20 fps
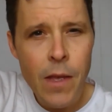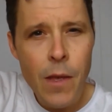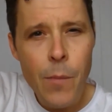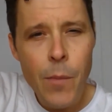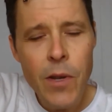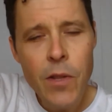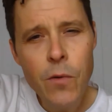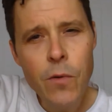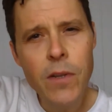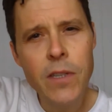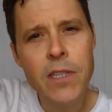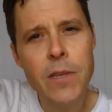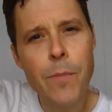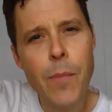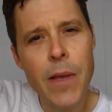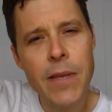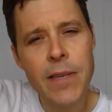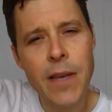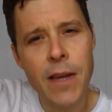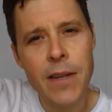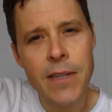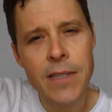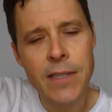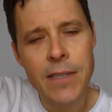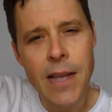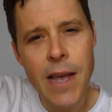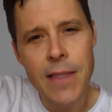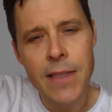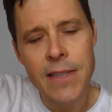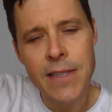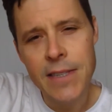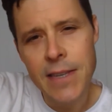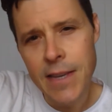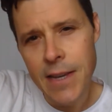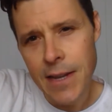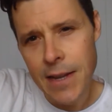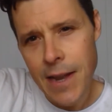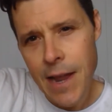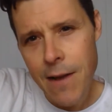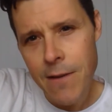But in order to better understand the
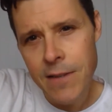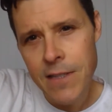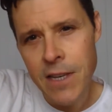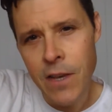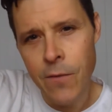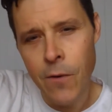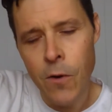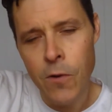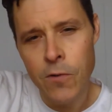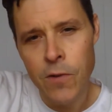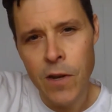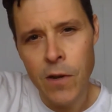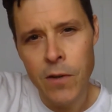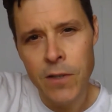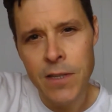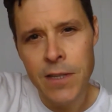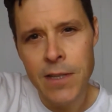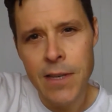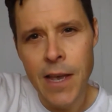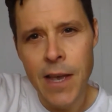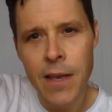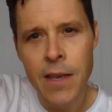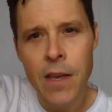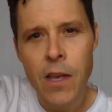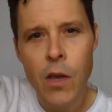singularity of André Ostertag,